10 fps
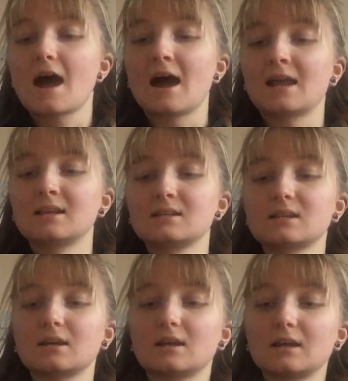And
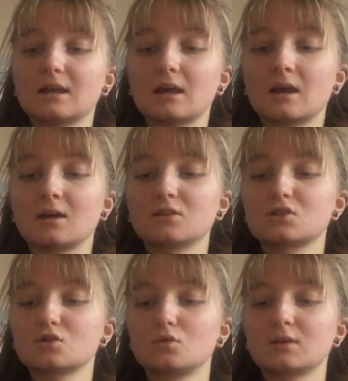the
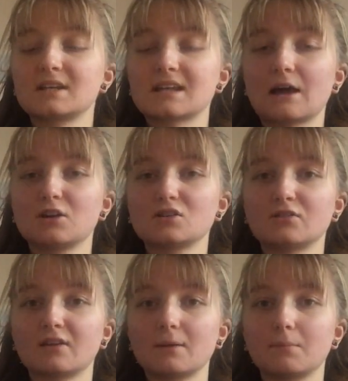stalk is how you
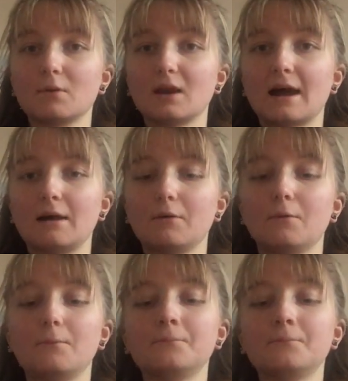sort of like pull it out.